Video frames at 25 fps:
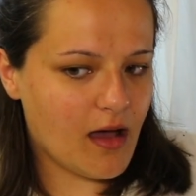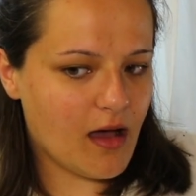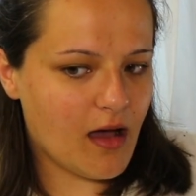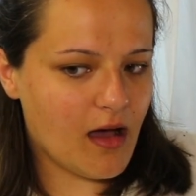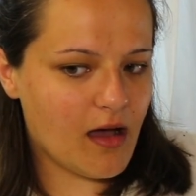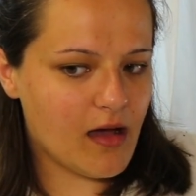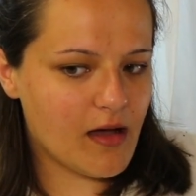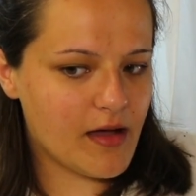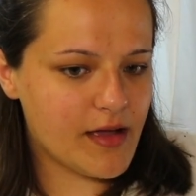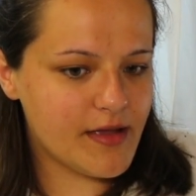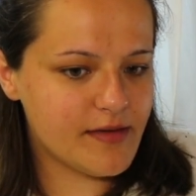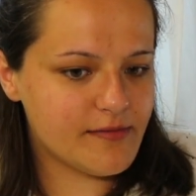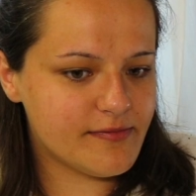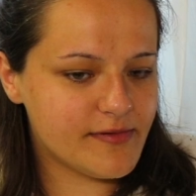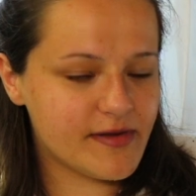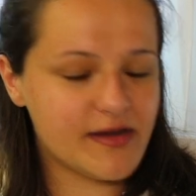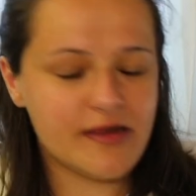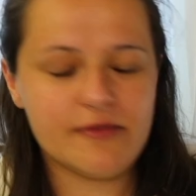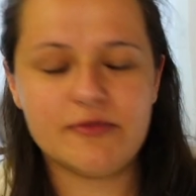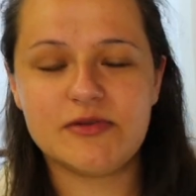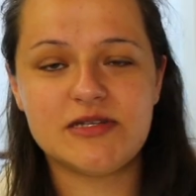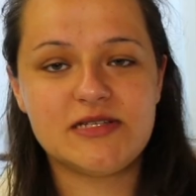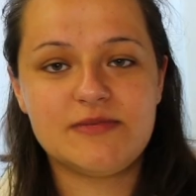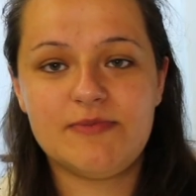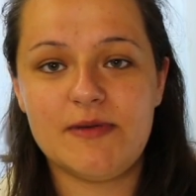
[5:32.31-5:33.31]
I
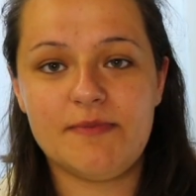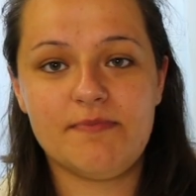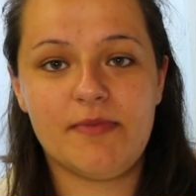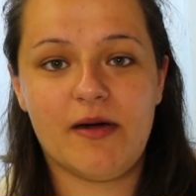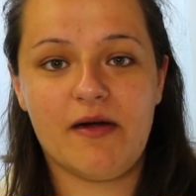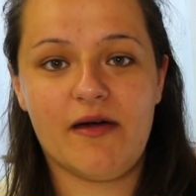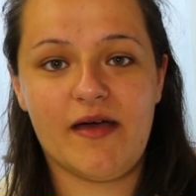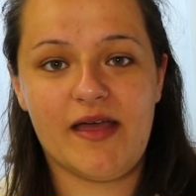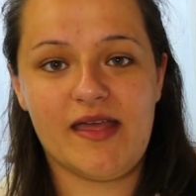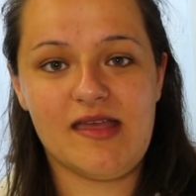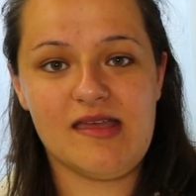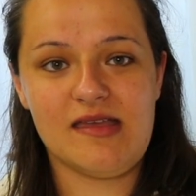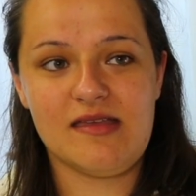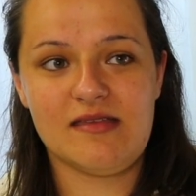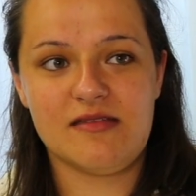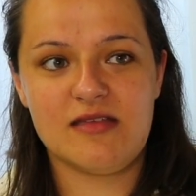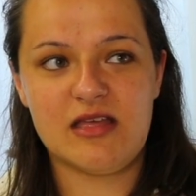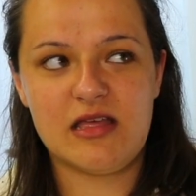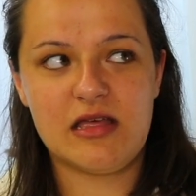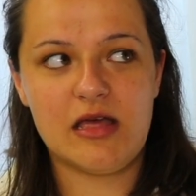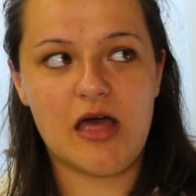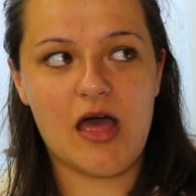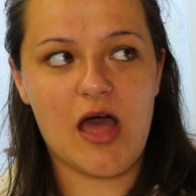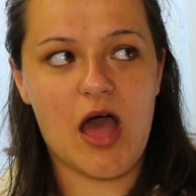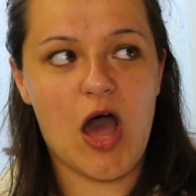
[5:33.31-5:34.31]
really want to be by
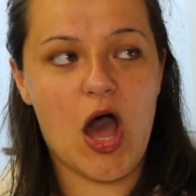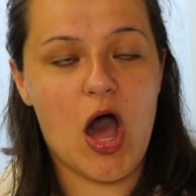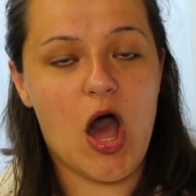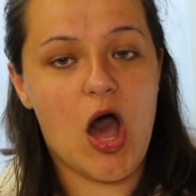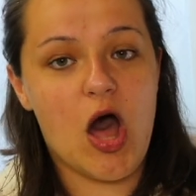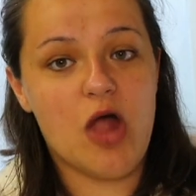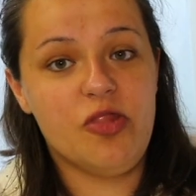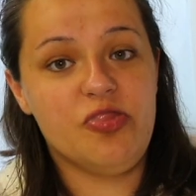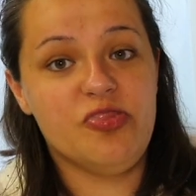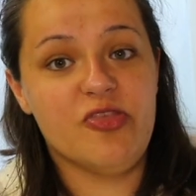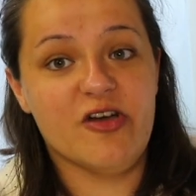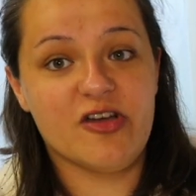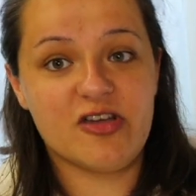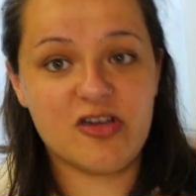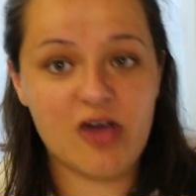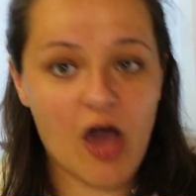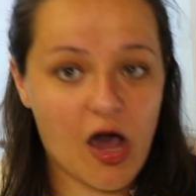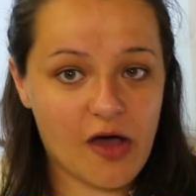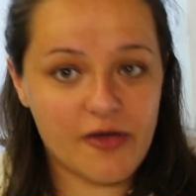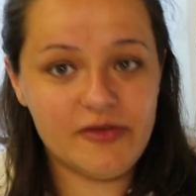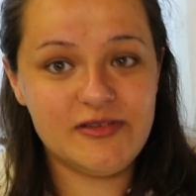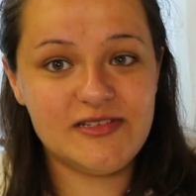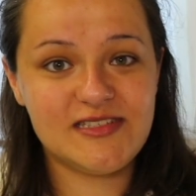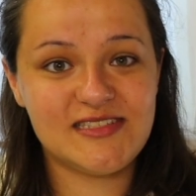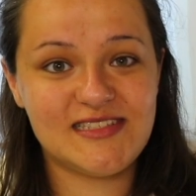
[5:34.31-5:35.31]
the
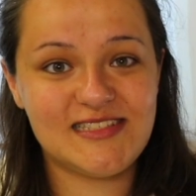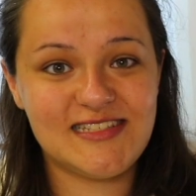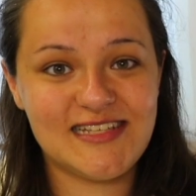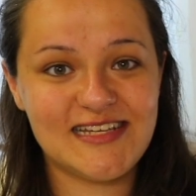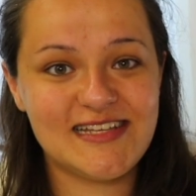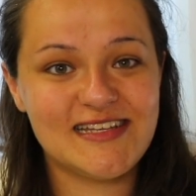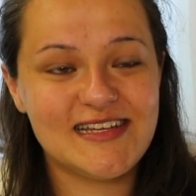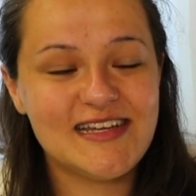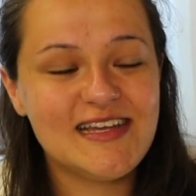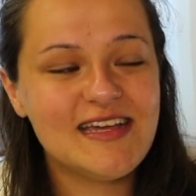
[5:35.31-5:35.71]
coast.